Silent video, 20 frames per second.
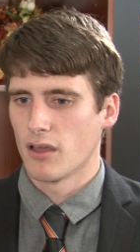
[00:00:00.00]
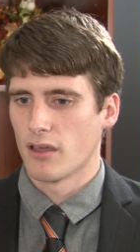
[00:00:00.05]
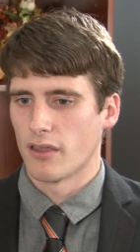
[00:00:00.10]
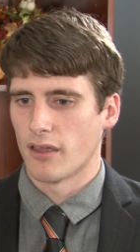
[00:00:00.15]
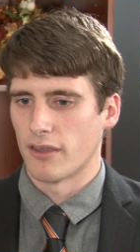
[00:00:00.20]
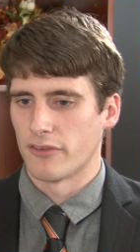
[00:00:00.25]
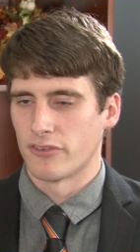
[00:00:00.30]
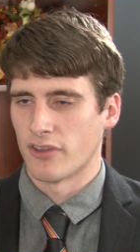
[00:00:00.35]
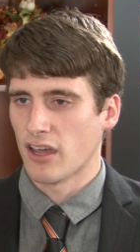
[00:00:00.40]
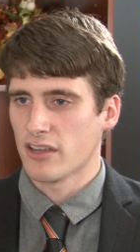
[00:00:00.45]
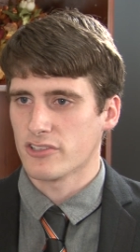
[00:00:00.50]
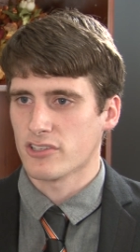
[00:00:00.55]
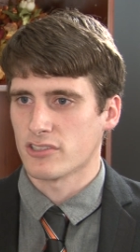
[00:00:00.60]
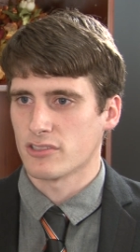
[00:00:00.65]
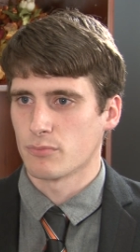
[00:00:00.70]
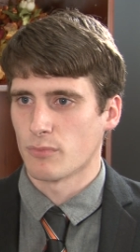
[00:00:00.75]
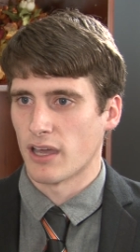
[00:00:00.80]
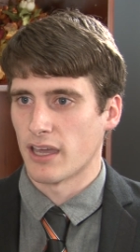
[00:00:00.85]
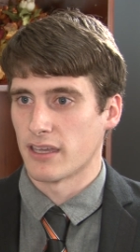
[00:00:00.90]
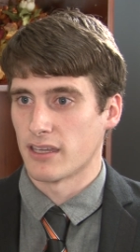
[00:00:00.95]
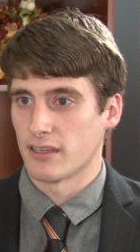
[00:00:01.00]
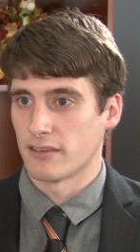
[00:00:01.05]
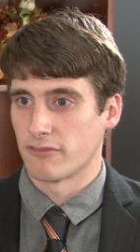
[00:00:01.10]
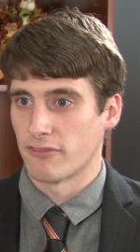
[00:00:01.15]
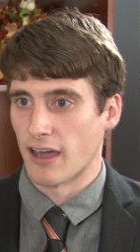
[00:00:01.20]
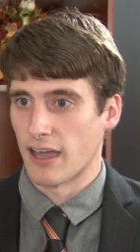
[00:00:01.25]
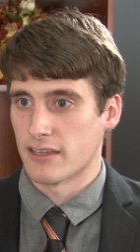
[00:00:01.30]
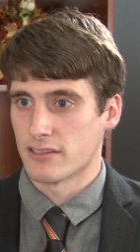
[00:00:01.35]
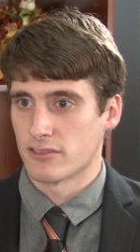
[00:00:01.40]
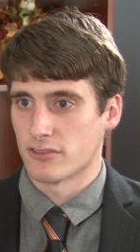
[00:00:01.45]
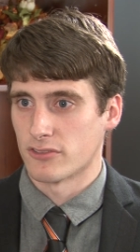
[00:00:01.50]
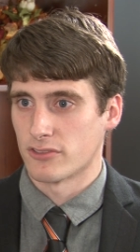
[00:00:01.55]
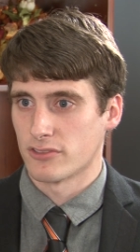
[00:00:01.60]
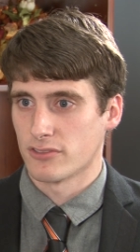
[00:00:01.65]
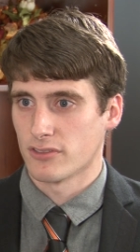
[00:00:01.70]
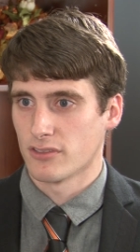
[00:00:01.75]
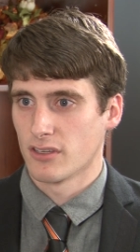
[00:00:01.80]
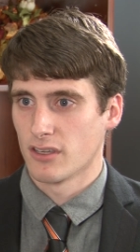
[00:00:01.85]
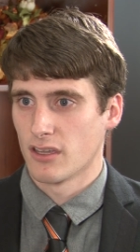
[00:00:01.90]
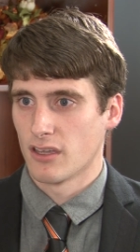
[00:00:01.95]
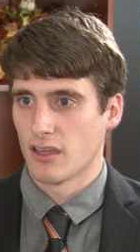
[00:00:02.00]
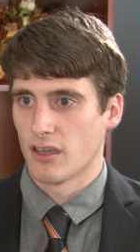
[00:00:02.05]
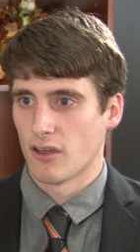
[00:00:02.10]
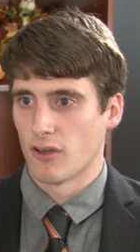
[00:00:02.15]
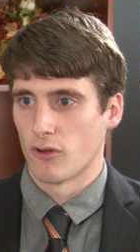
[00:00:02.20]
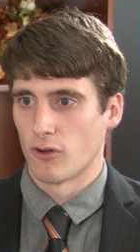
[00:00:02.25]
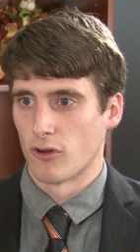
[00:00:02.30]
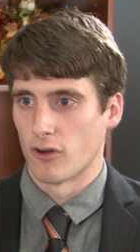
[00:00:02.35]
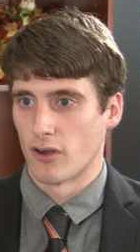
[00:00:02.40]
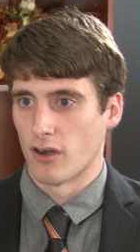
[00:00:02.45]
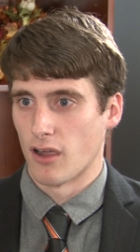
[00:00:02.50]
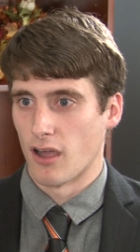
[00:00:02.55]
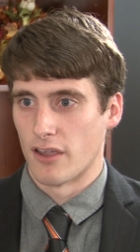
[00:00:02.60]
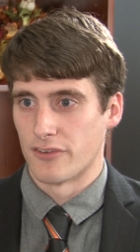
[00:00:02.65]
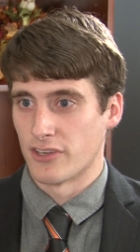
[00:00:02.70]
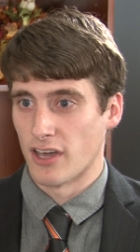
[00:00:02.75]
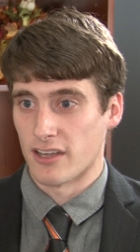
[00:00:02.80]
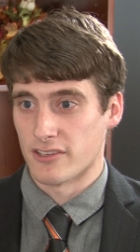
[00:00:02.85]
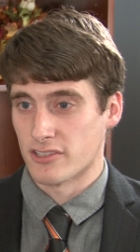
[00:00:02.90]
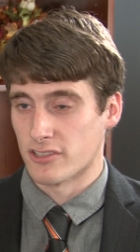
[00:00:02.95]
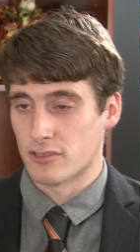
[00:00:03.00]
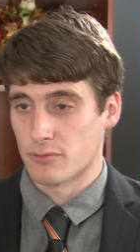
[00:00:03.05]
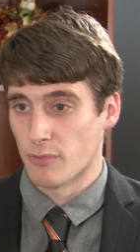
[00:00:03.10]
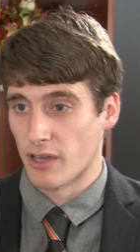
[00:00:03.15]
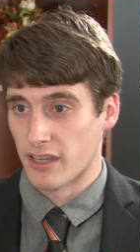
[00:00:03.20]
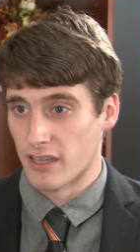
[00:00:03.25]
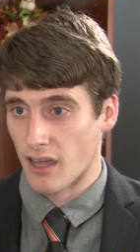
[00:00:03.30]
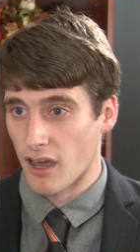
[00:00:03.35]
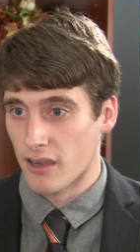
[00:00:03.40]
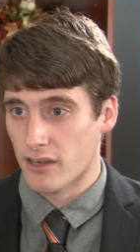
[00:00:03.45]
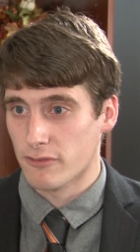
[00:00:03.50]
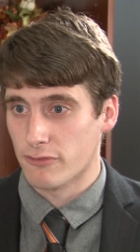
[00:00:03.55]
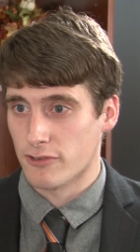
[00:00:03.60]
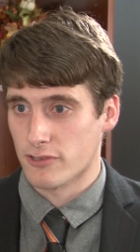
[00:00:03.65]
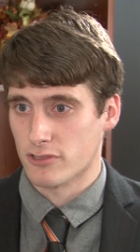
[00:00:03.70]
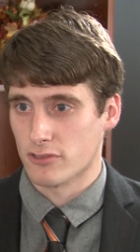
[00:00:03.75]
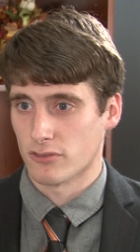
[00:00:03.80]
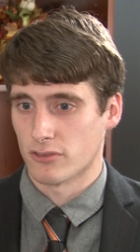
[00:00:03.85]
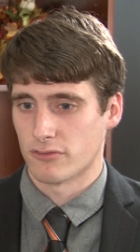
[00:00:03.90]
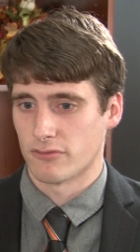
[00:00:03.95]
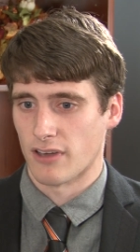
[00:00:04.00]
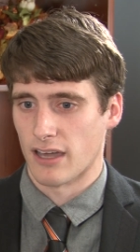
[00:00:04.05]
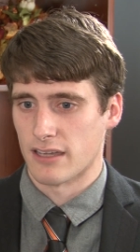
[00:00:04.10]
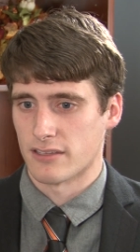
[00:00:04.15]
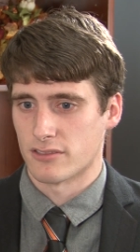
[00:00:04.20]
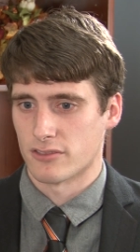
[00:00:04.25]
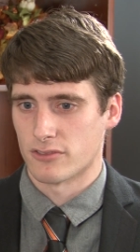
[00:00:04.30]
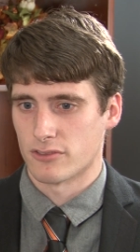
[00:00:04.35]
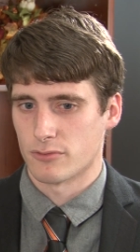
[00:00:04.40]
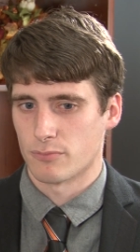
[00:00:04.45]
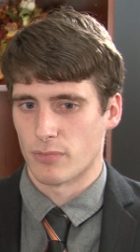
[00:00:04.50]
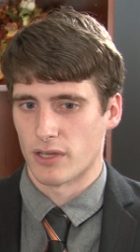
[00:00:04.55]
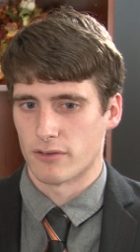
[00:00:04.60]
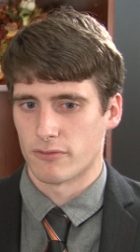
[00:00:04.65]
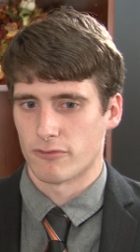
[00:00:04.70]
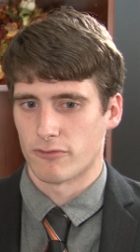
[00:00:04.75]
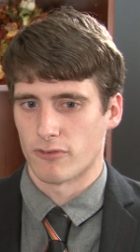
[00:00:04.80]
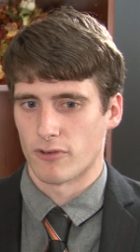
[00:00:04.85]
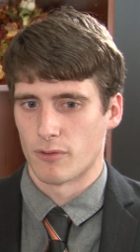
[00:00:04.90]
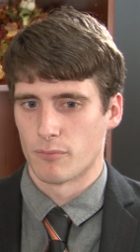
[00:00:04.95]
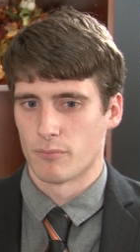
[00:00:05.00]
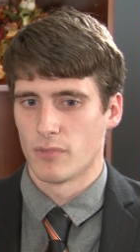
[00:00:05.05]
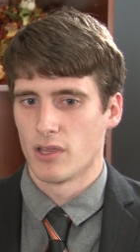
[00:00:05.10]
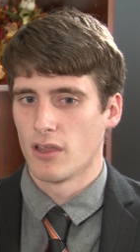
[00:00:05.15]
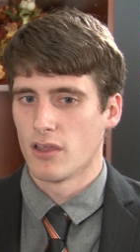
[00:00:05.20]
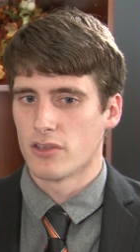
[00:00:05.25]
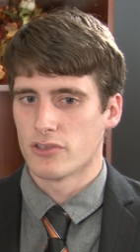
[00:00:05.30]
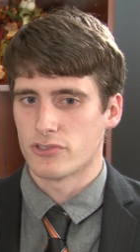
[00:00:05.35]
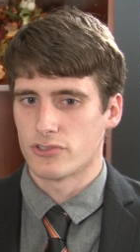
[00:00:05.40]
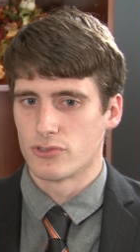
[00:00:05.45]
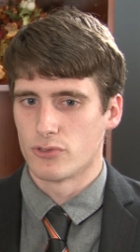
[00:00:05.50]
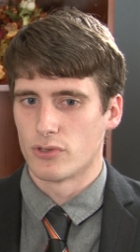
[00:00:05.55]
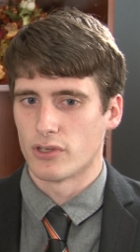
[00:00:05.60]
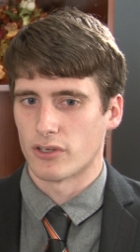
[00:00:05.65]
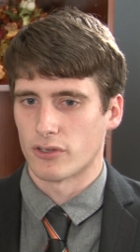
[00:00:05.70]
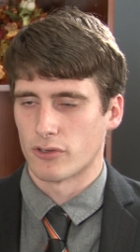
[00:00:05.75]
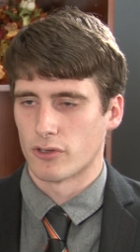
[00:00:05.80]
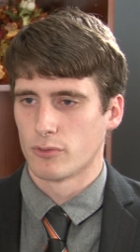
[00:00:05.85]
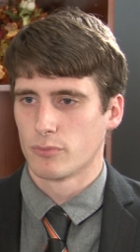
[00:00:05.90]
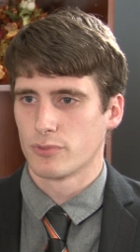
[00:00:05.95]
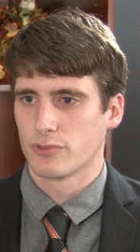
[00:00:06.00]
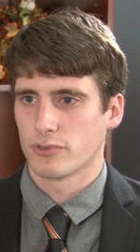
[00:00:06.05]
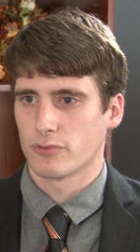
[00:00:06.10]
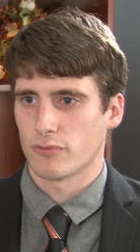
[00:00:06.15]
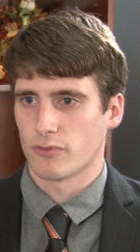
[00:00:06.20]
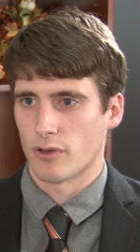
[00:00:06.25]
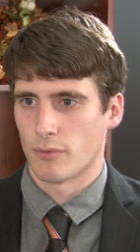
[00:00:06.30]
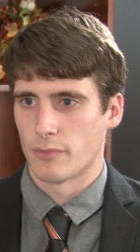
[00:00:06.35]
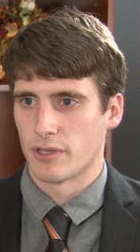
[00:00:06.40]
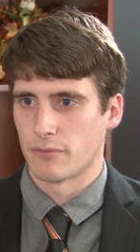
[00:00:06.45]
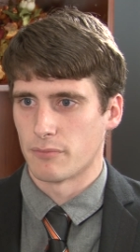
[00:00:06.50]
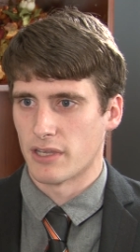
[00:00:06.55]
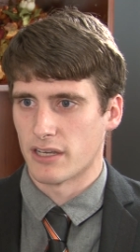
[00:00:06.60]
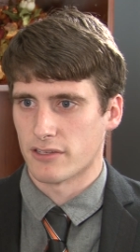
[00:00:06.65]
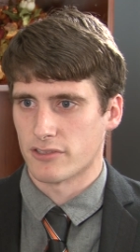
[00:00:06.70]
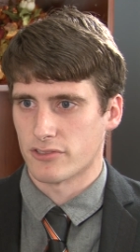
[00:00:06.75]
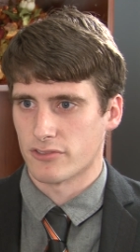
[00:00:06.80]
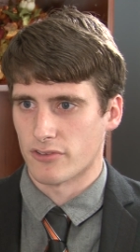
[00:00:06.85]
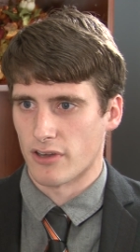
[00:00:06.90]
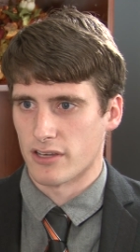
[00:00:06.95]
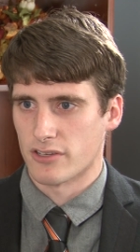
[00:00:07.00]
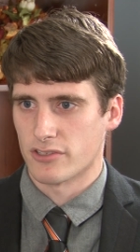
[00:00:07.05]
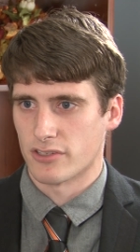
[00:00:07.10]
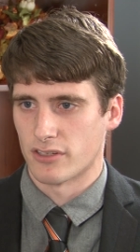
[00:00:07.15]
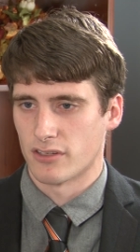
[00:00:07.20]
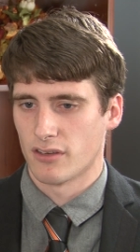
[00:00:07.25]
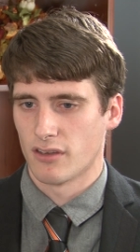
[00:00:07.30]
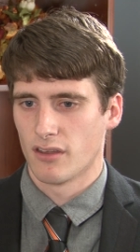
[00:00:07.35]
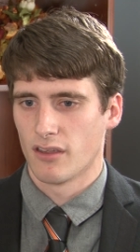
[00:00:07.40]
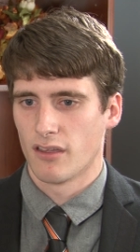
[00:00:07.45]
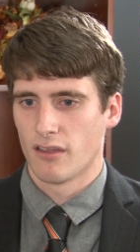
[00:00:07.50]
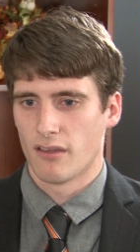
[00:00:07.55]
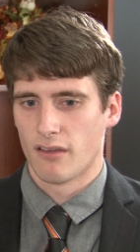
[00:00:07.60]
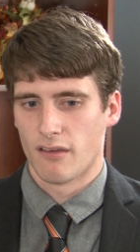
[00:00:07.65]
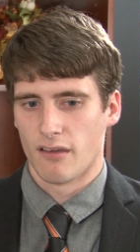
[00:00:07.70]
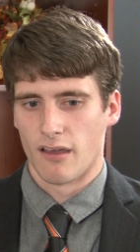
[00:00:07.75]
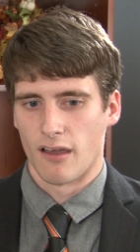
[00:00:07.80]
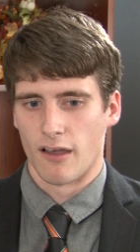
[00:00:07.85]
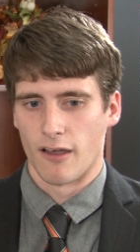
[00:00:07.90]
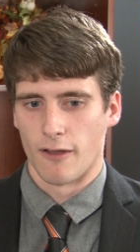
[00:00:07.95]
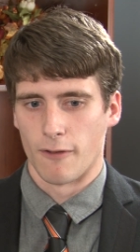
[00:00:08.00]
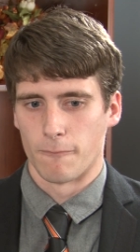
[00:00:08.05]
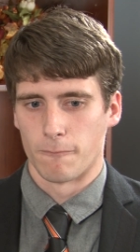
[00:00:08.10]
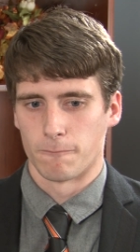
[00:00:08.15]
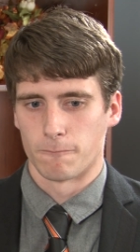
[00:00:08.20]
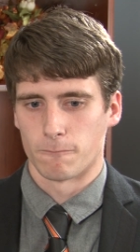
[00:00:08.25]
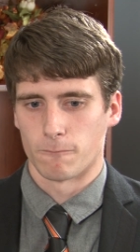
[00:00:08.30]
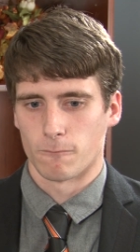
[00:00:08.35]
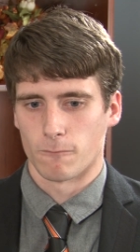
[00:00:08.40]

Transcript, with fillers: uh, not just my advisors, or not just my unofficial advisors, but from student groups, from administration, um,